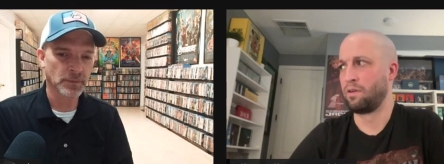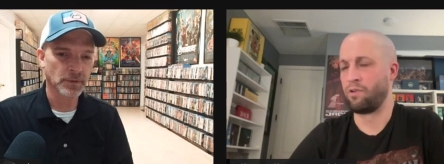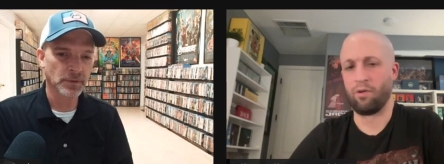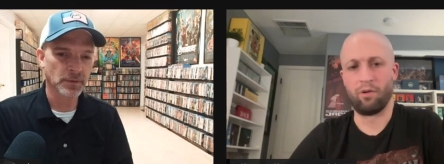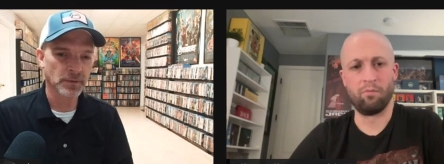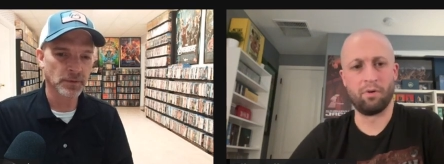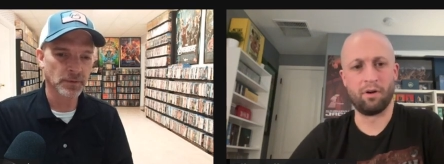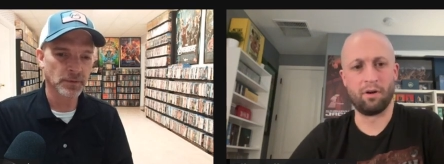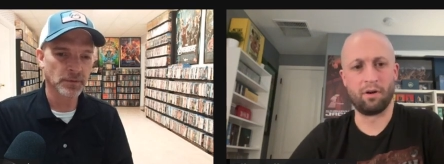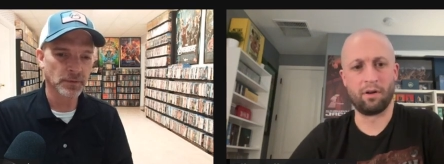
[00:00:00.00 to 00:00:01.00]

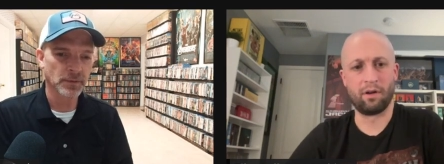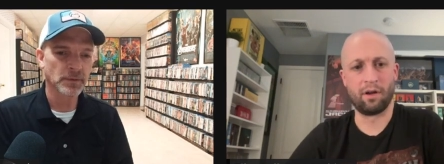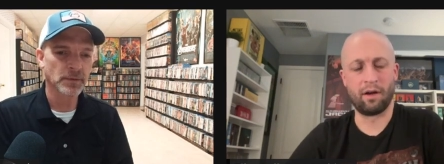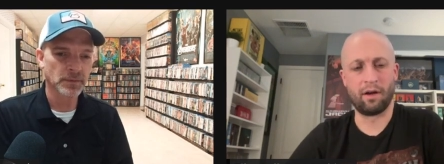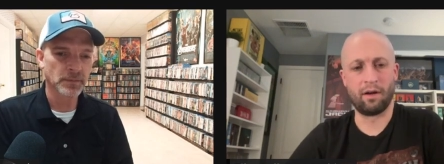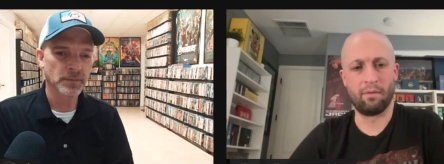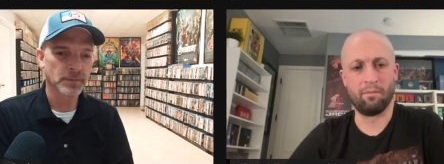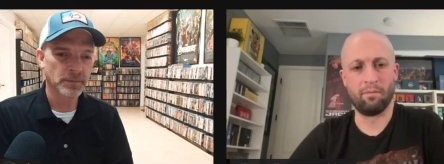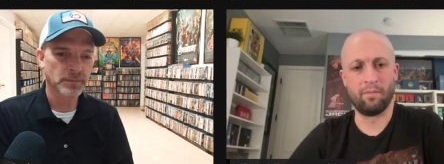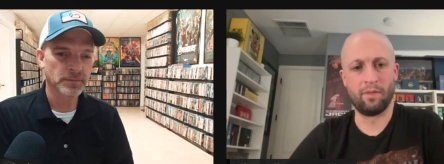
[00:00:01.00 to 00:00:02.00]
Speaker 1: Cronenberg.
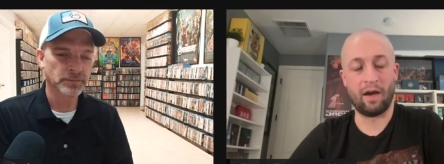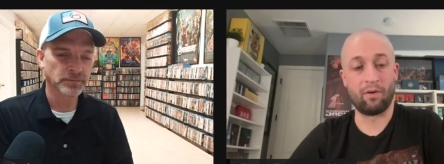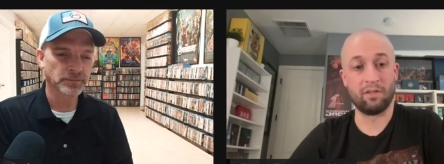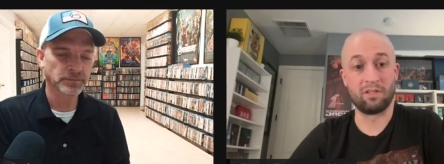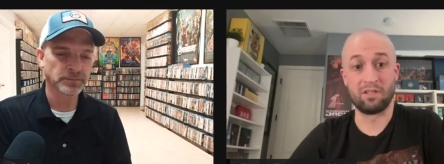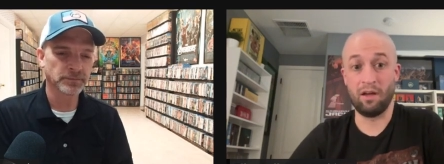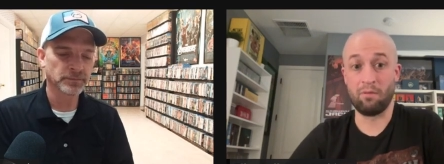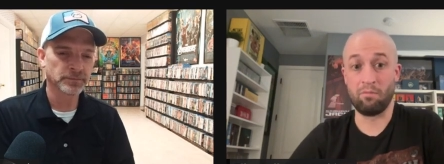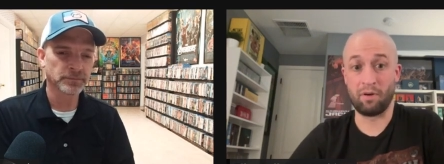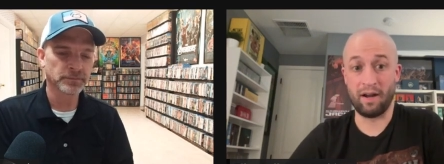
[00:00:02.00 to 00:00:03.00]
Um, now his
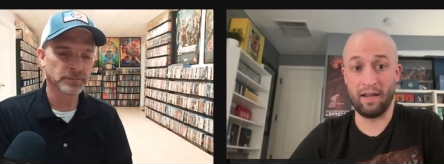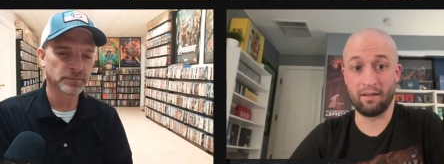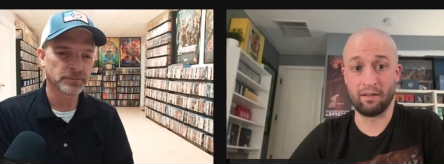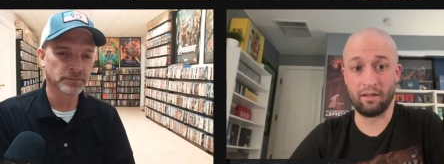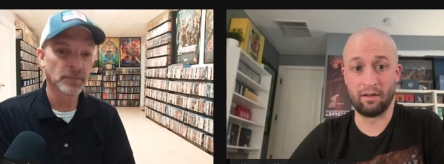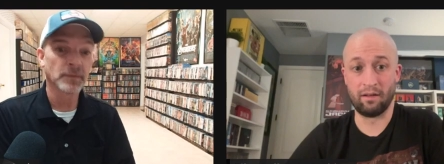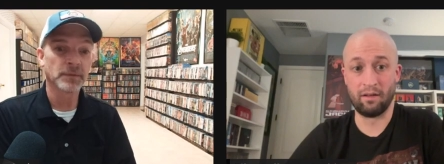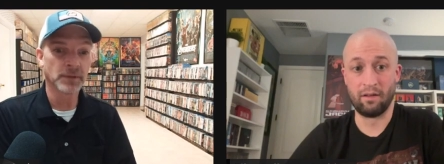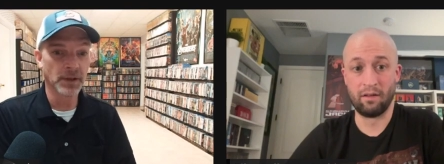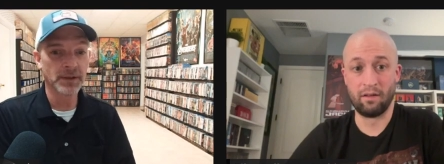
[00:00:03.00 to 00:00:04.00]
son Brandon,
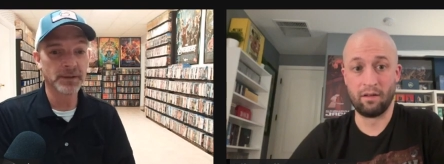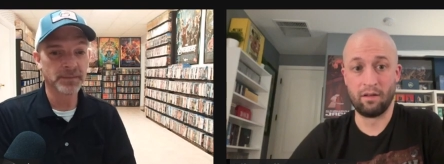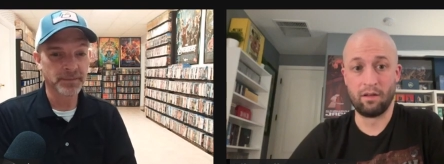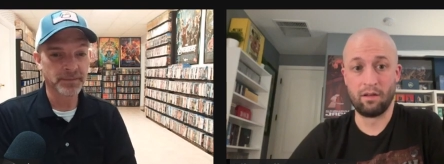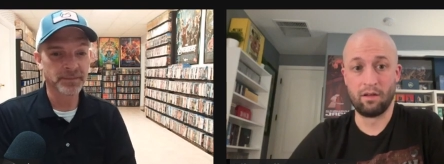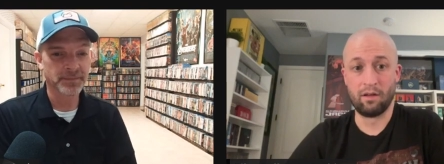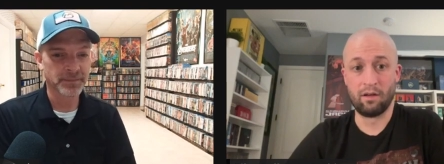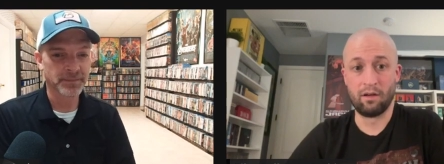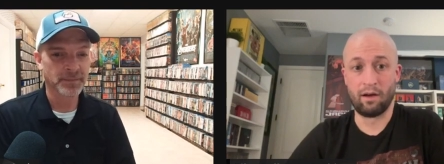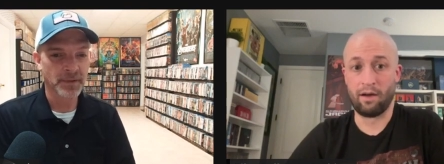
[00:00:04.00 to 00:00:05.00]
yeah,
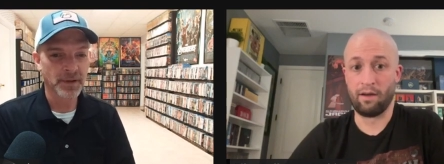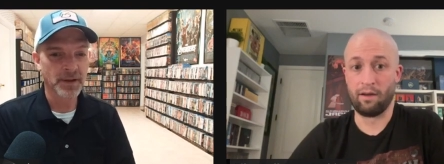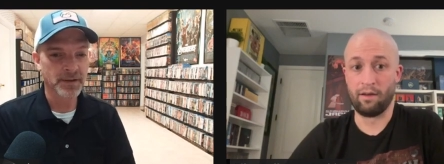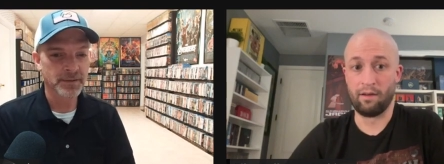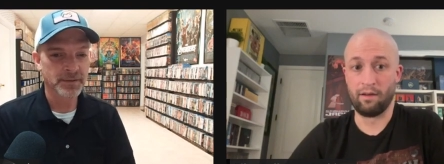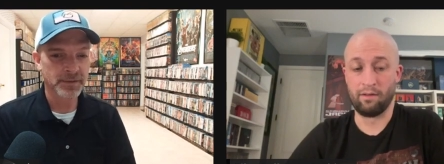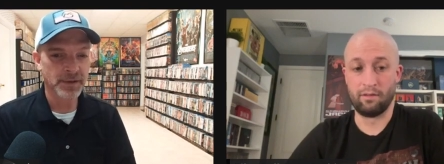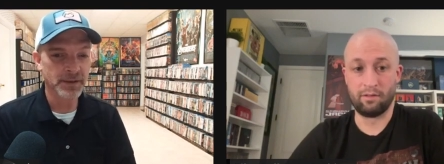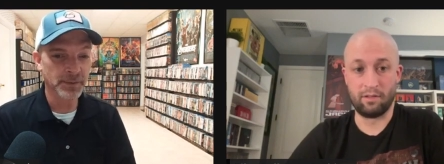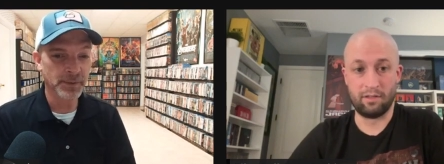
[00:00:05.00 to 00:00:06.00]
uh,
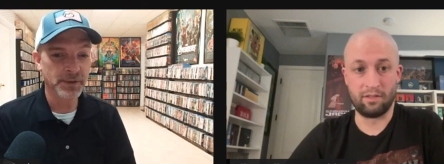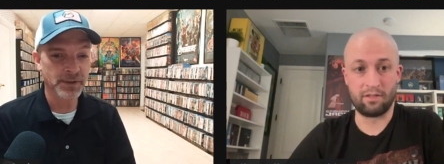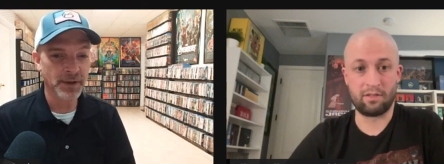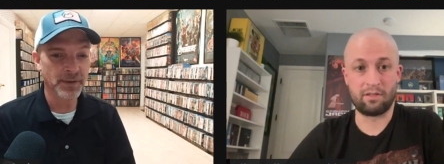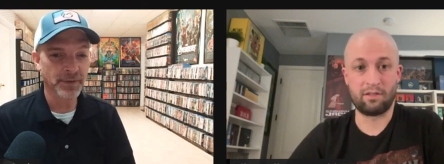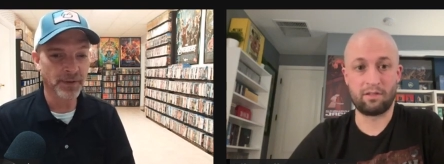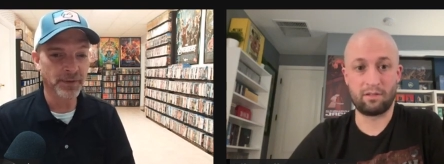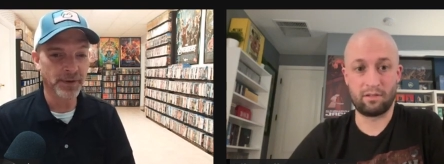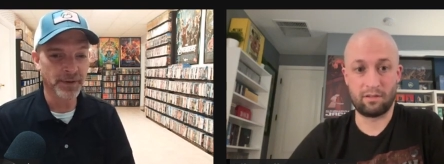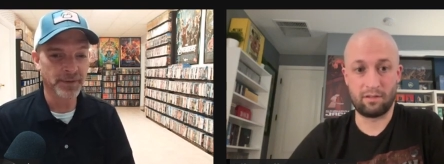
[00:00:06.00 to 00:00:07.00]
Speaker 2: that's some good stuff out
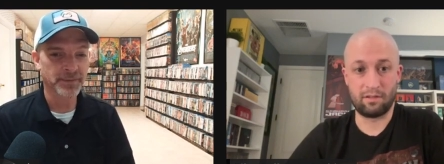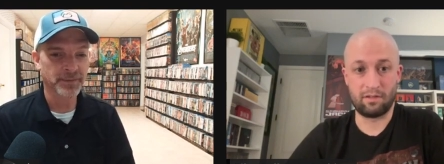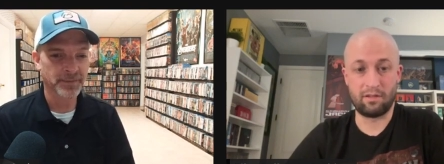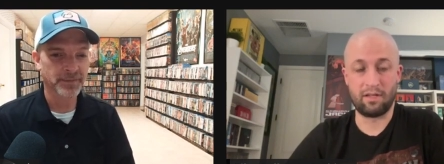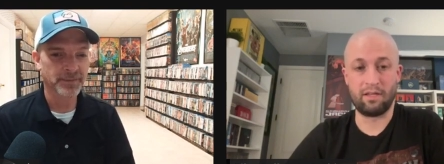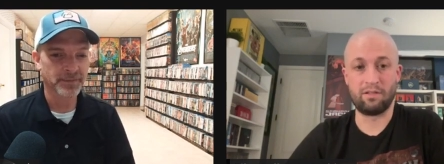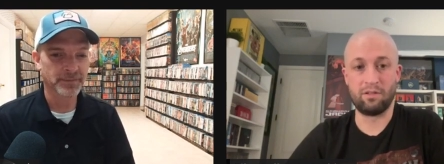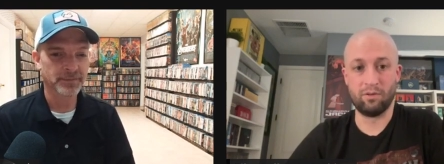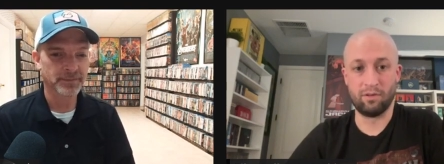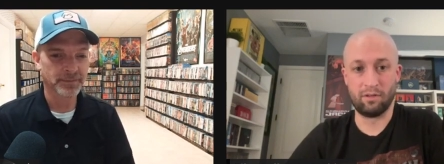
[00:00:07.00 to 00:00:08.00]
there.
Speaker 1: He's
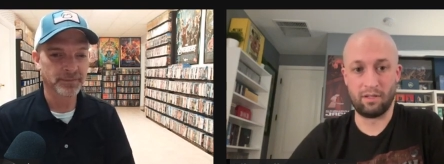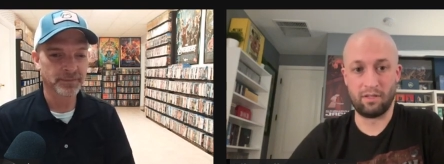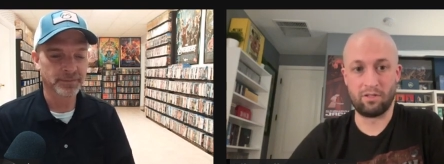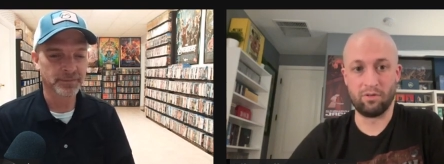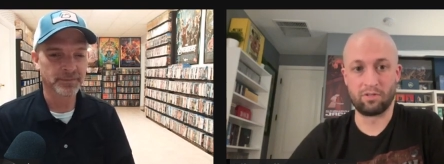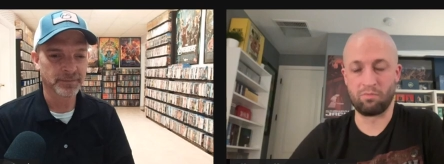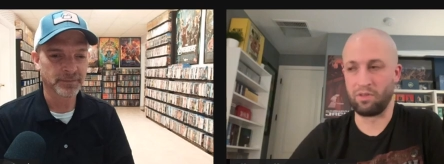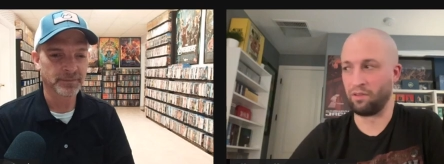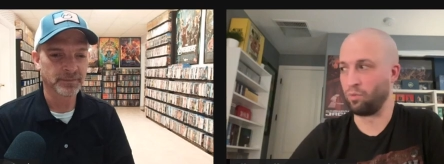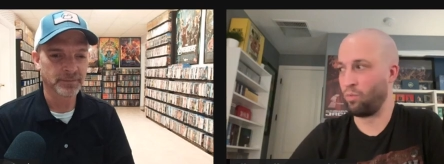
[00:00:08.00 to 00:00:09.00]
doing he's doing some
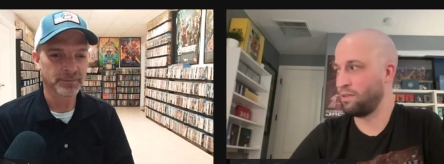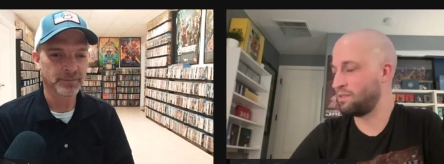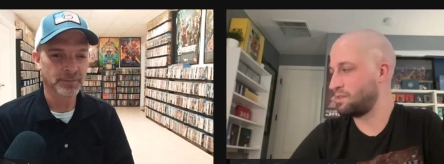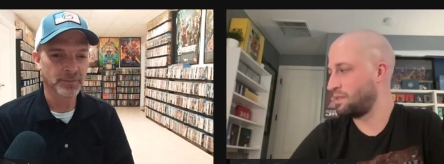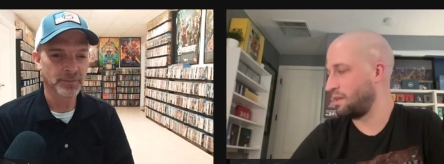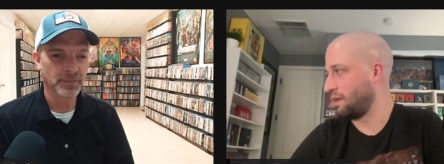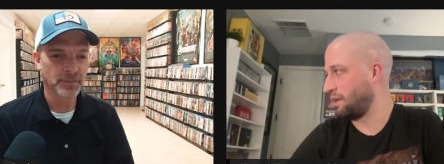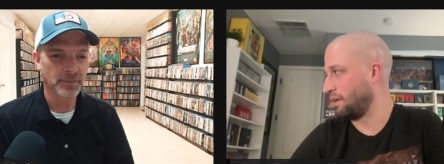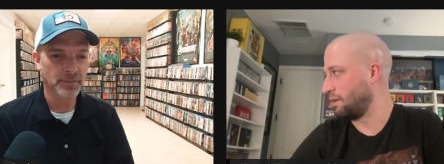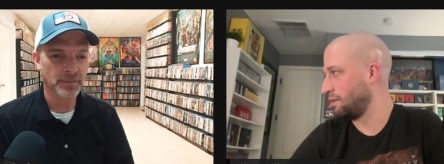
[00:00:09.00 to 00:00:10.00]
things. What's
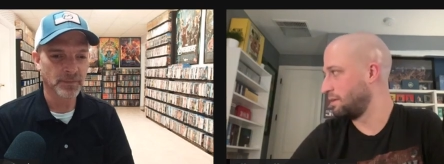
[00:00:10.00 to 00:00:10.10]
the